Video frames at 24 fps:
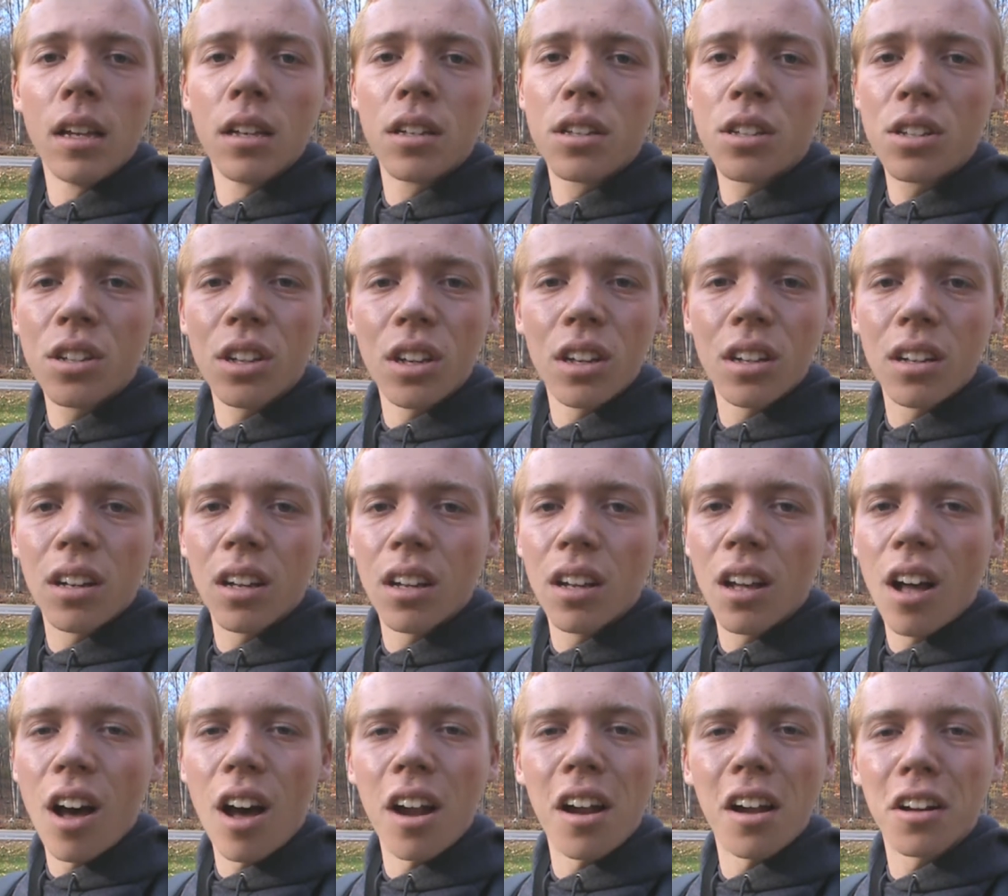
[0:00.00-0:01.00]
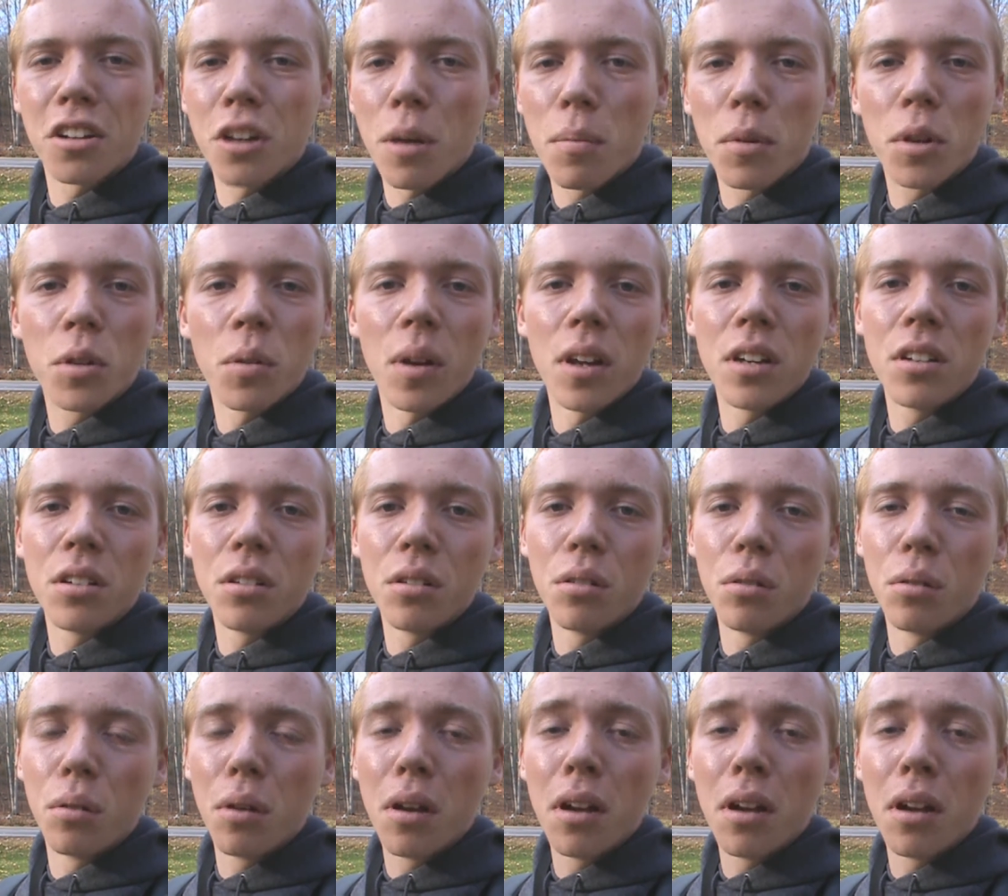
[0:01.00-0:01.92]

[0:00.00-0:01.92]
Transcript: stood on October 22,